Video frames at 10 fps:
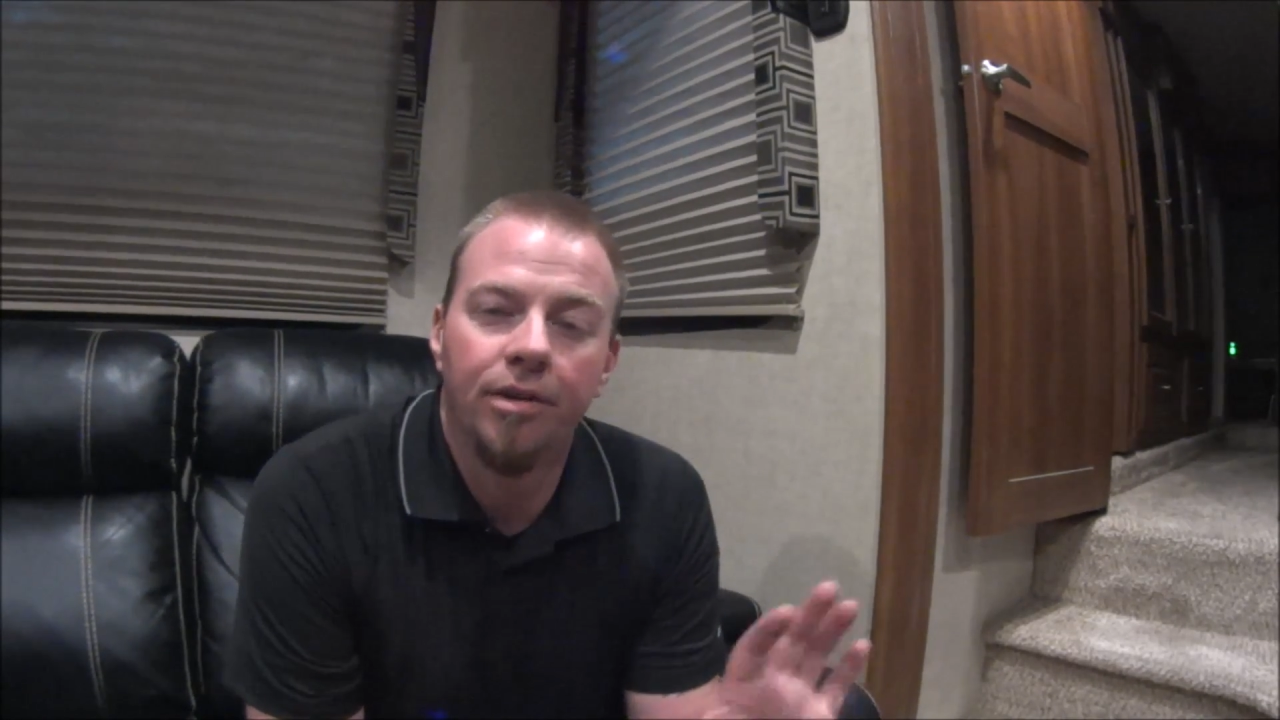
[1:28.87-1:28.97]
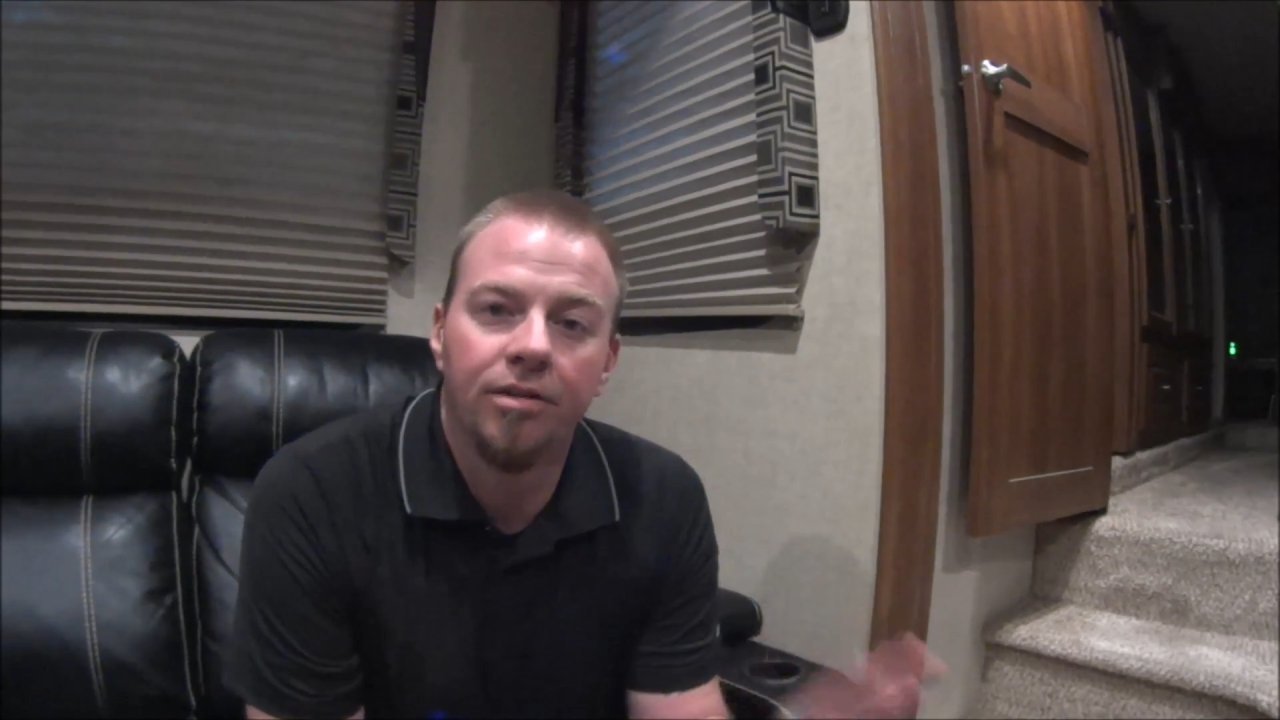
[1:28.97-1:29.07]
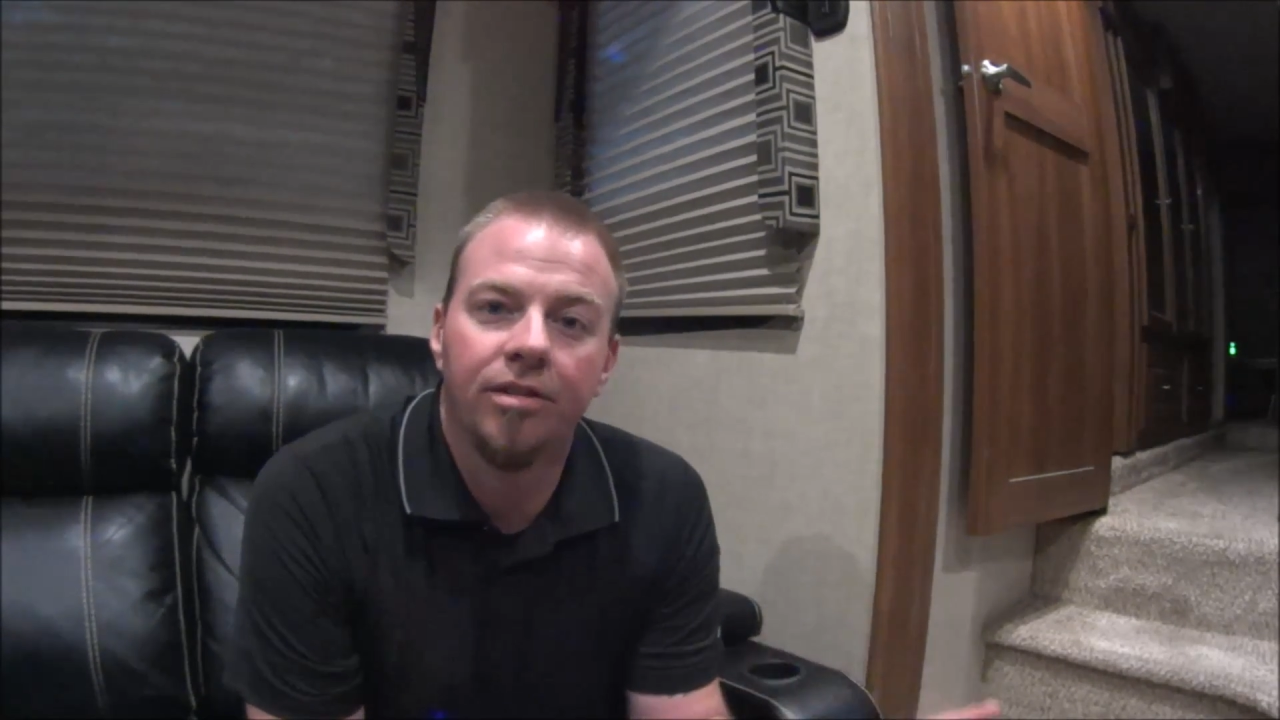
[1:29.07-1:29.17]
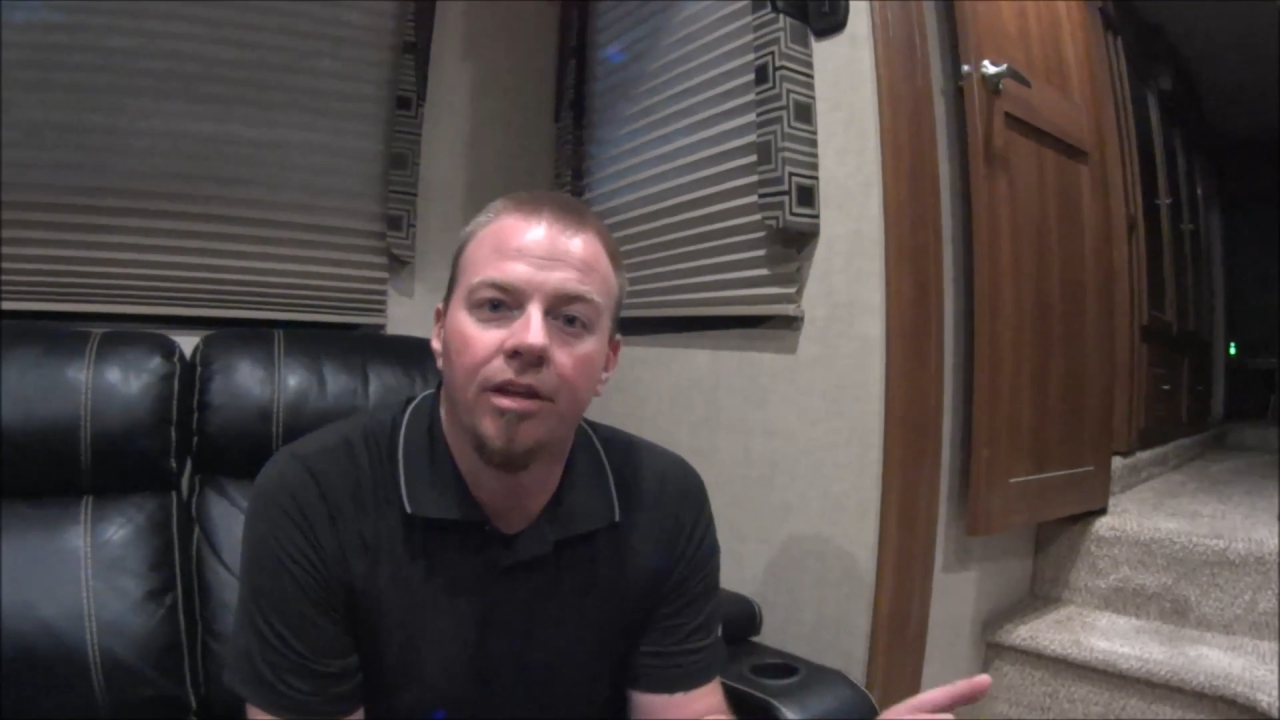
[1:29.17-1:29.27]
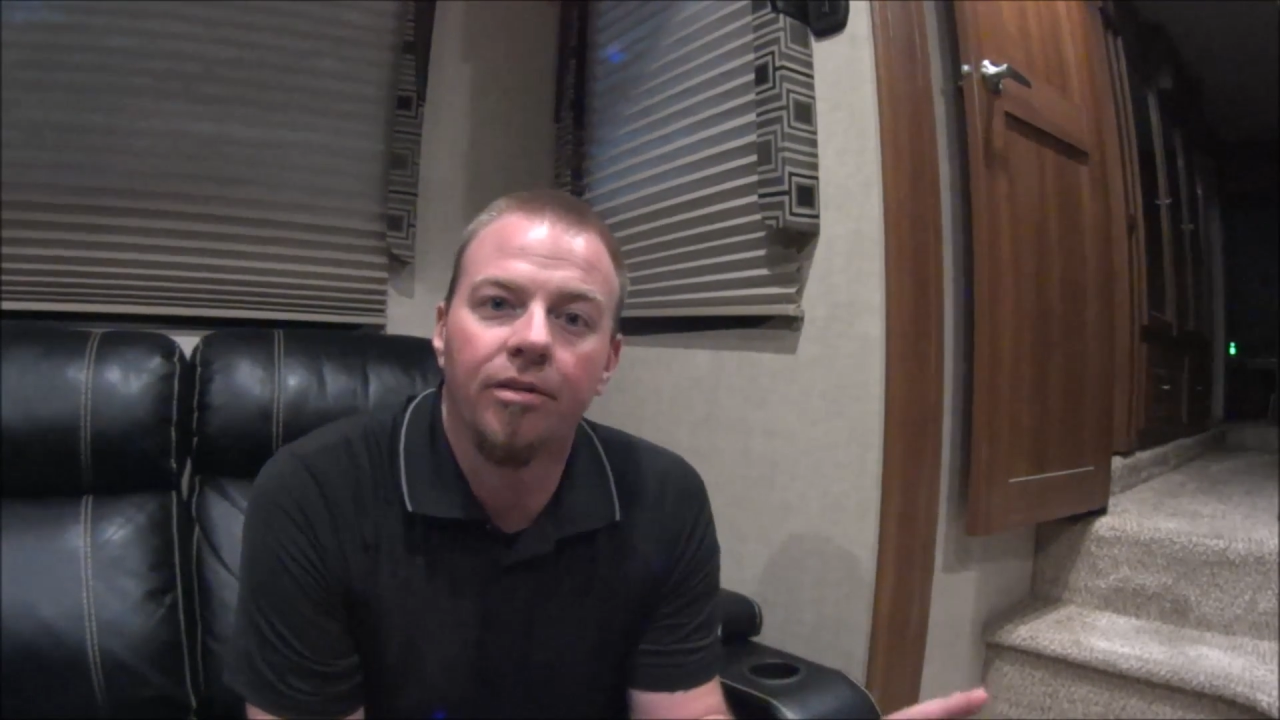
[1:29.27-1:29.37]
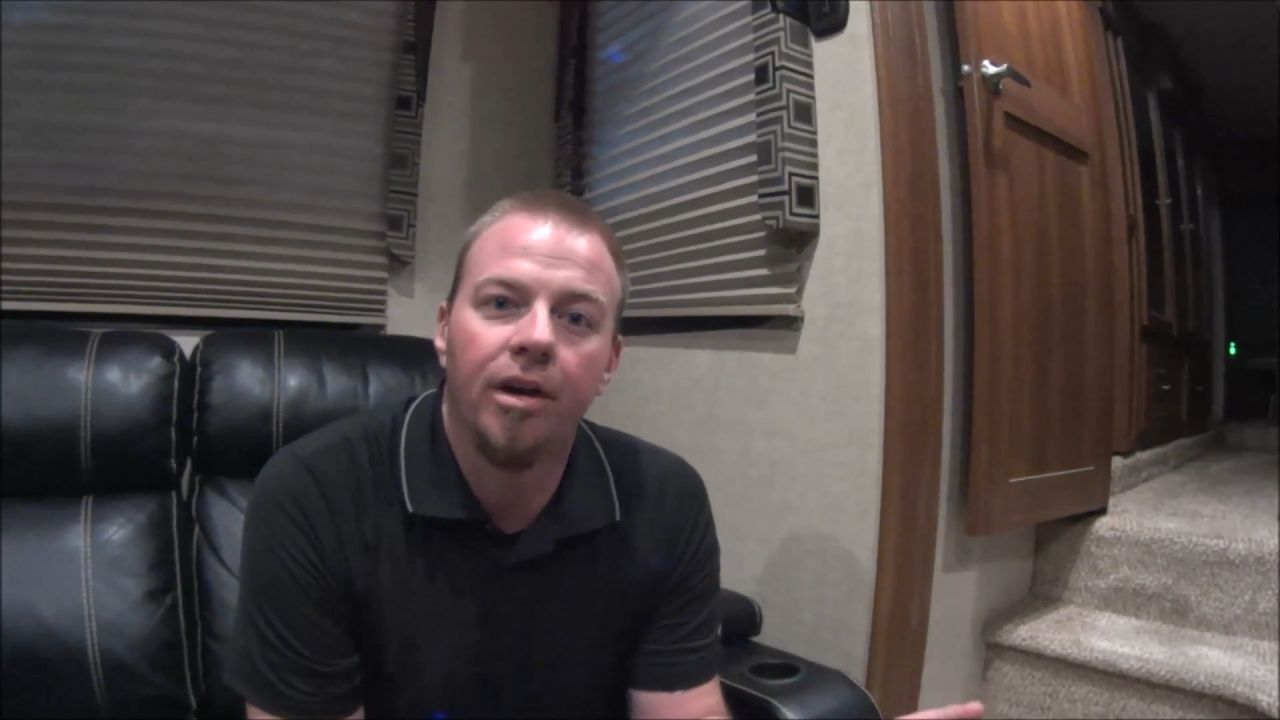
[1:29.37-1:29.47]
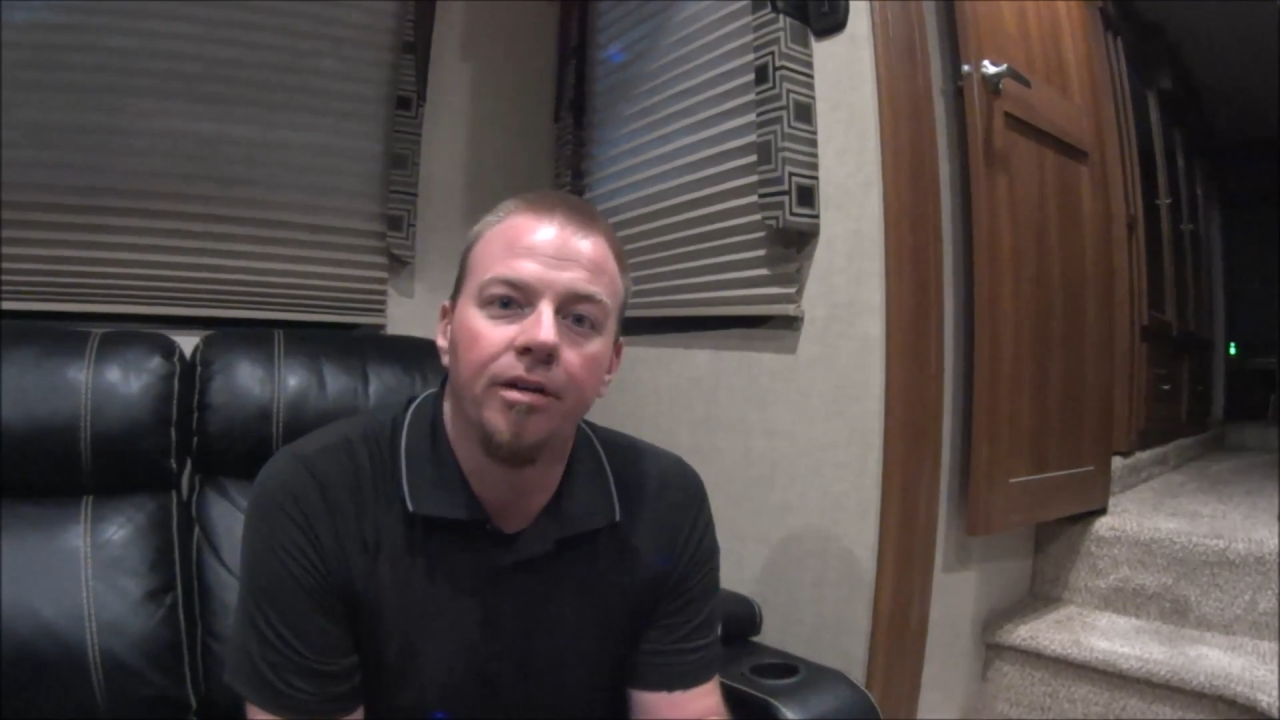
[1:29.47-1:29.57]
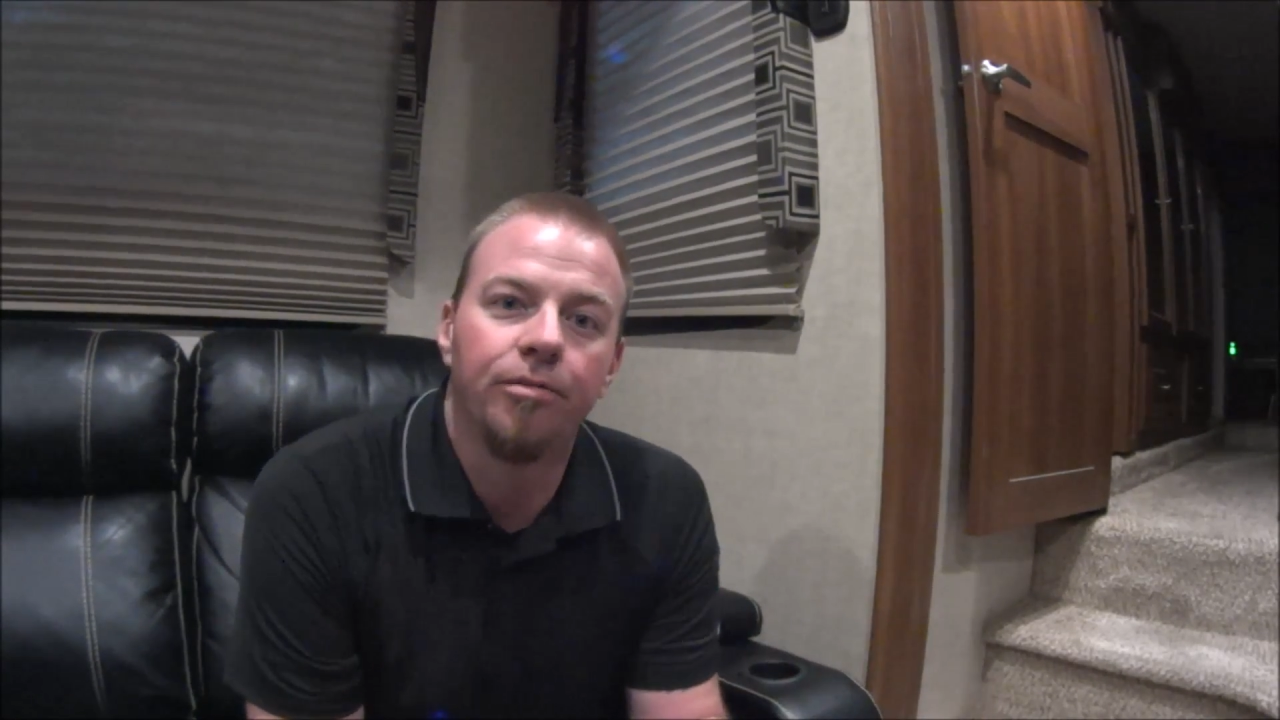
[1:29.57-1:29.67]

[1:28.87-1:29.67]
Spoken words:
accelerate